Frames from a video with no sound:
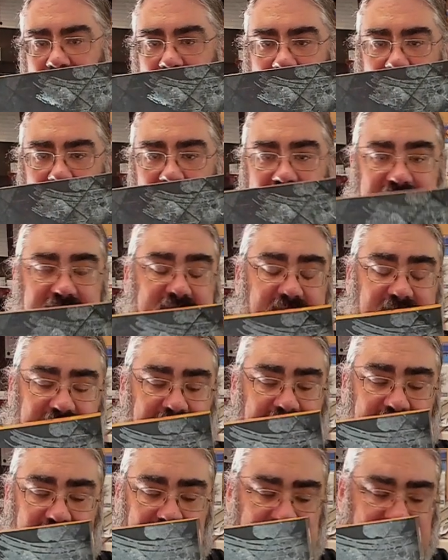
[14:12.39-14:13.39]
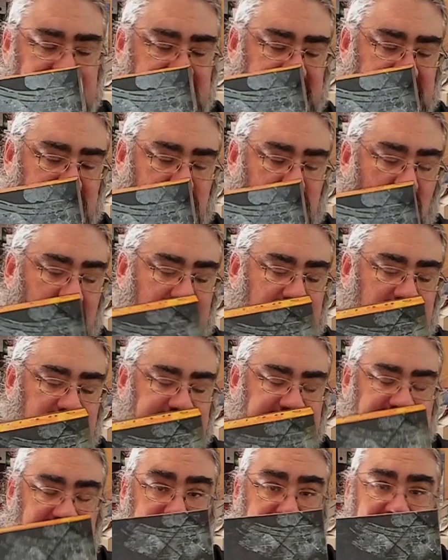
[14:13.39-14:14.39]
honestly, this is one of
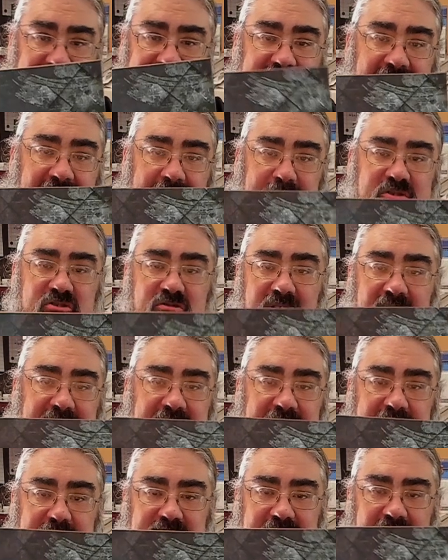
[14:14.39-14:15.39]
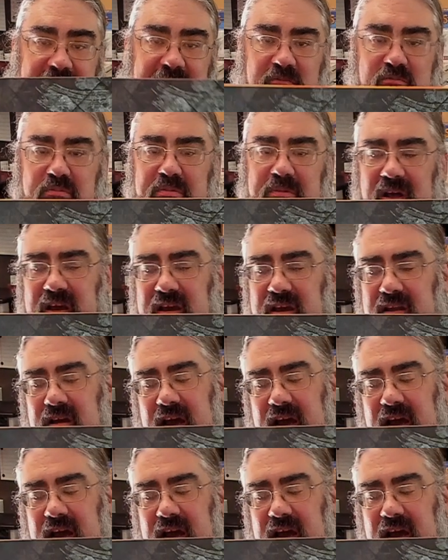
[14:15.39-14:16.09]
the best abstract games I've ever played.